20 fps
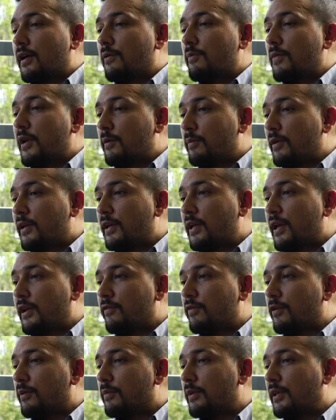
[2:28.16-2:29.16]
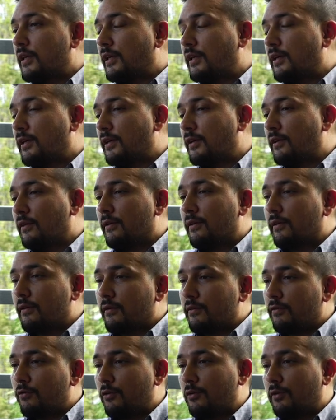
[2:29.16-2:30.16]
make money out of it, I'm thinking
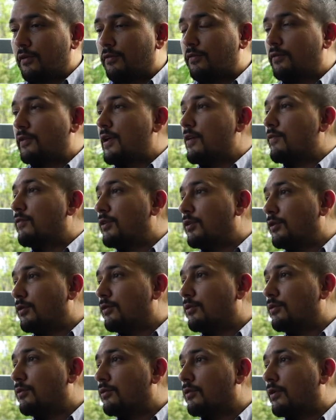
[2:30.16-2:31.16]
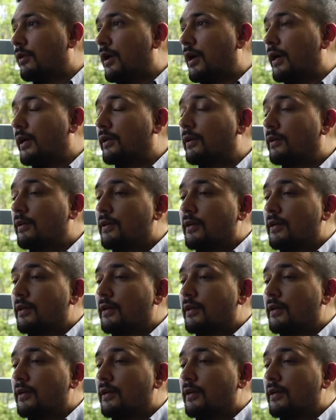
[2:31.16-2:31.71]
a few different avenues, like